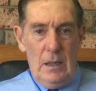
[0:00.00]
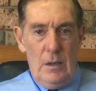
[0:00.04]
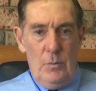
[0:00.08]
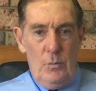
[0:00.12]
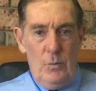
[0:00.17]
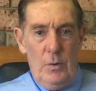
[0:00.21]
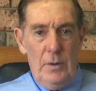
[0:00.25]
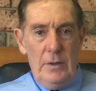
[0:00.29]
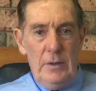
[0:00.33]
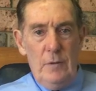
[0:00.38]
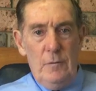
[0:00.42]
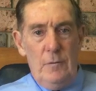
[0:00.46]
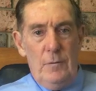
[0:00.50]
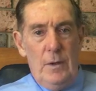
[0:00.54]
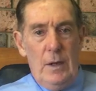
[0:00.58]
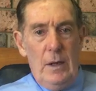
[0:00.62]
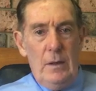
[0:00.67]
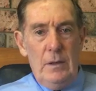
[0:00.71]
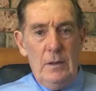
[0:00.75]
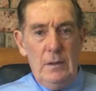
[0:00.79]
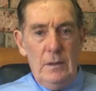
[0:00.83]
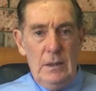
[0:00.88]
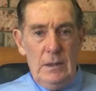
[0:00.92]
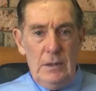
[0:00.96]
And what they
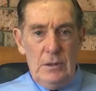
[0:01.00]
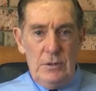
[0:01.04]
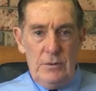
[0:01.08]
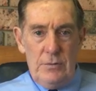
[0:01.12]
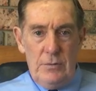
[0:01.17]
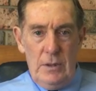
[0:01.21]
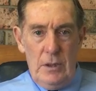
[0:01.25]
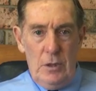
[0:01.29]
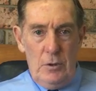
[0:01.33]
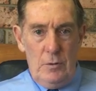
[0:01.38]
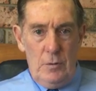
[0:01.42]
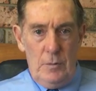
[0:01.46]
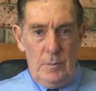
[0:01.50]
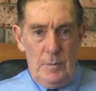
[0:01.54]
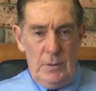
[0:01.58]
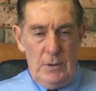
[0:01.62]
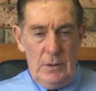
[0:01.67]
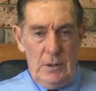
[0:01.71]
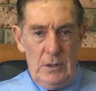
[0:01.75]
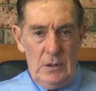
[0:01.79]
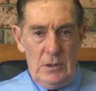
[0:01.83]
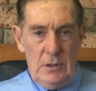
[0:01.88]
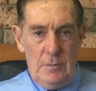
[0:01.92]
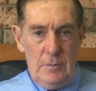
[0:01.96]
found in these 300
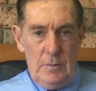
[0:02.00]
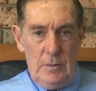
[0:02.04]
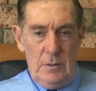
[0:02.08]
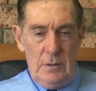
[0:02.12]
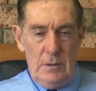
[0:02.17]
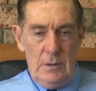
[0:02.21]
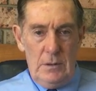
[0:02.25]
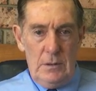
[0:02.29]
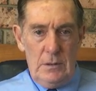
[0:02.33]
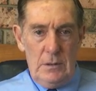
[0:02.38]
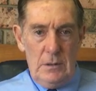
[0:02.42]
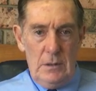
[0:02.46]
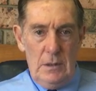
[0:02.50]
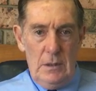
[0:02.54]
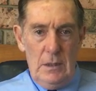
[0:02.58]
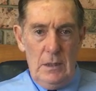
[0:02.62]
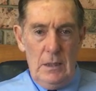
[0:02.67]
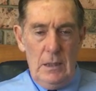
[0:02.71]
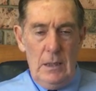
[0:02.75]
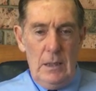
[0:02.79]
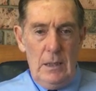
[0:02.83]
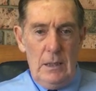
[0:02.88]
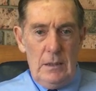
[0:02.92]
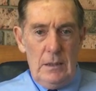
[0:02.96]
participants,
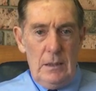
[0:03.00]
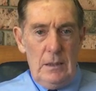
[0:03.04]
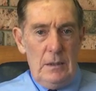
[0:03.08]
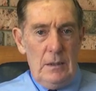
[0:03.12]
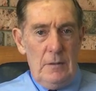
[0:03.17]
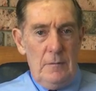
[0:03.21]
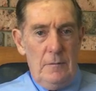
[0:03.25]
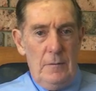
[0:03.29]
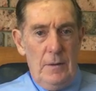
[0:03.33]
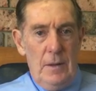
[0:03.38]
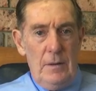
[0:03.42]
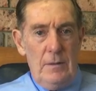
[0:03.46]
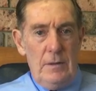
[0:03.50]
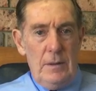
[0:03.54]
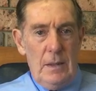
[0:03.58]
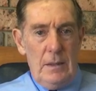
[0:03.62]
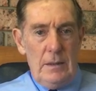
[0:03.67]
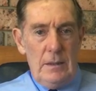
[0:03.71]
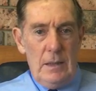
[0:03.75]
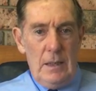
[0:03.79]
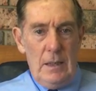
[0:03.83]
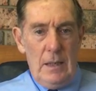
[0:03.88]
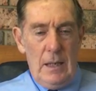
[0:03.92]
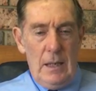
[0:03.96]
that they found
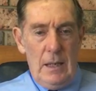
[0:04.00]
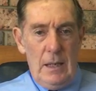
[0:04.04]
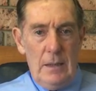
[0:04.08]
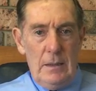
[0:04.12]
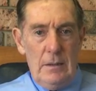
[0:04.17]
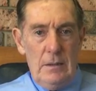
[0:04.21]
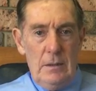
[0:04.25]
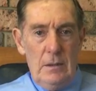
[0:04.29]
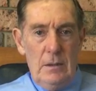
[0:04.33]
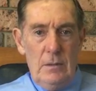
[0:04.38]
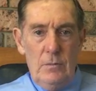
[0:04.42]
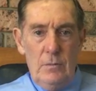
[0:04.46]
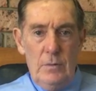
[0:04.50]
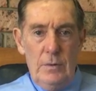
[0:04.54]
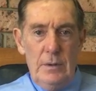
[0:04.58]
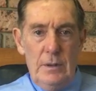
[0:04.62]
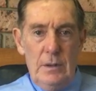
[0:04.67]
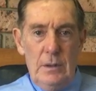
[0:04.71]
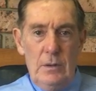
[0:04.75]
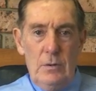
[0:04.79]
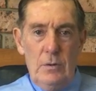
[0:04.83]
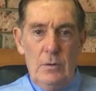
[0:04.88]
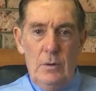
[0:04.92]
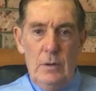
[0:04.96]
that they had
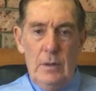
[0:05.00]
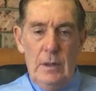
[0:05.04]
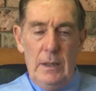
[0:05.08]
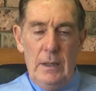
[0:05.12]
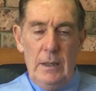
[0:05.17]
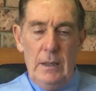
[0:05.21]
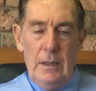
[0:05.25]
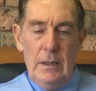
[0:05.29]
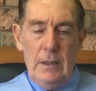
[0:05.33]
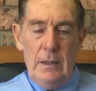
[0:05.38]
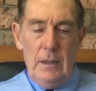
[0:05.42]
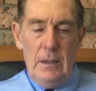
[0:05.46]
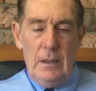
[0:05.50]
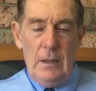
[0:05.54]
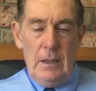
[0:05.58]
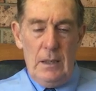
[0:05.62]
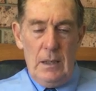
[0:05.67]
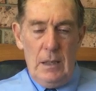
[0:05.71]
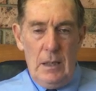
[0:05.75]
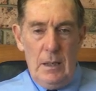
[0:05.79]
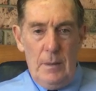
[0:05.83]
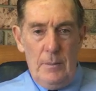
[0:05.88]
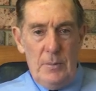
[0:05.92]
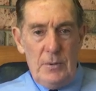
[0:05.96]
what they call a
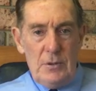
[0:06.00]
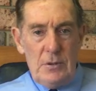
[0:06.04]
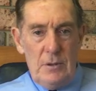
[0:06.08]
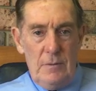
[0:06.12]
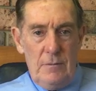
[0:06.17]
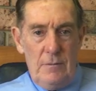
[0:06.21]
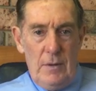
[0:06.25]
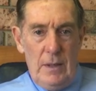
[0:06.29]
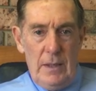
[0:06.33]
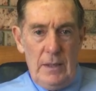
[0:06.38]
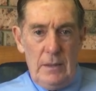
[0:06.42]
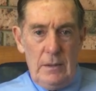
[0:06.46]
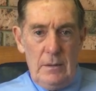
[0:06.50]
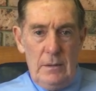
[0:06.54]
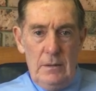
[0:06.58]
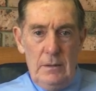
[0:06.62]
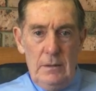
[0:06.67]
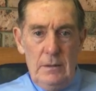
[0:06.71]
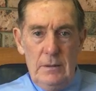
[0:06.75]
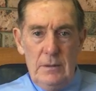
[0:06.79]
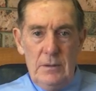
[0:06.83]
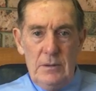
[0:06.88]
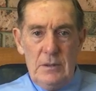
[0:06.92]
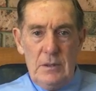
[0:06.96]
upper
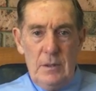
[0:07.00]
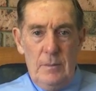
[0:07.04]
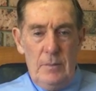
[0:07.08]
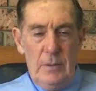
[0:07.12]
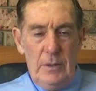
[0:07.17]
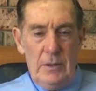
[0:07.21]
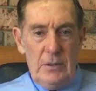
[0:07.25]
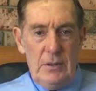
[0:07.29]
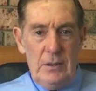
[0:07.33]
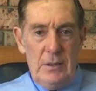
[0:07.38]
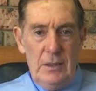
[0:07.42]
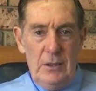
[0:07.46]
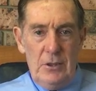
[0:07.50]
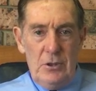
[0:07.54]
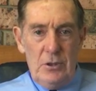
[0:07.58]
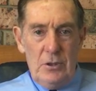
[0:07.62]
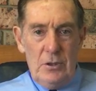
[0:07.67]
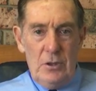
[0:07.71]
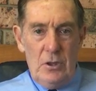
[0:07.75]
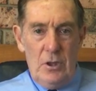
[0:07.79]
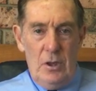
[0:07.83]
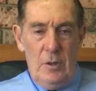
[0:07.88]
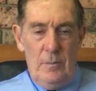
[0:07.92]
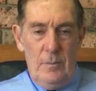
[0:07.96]
cervical
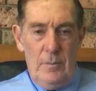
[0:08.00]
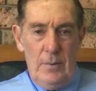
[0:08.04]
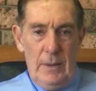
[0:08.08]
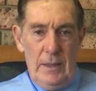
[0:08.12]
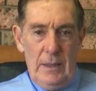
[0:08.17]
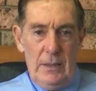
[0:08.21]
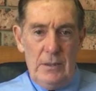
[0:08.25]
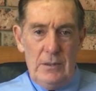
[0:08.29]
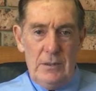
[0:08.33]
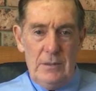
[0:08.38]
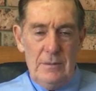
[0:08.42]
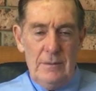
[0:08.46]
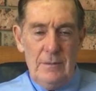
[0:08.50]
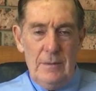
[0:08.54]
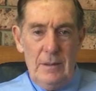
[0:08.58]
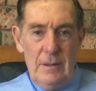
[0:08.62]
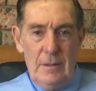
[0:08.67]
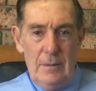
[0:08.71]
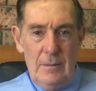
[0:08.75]
subluxation complex.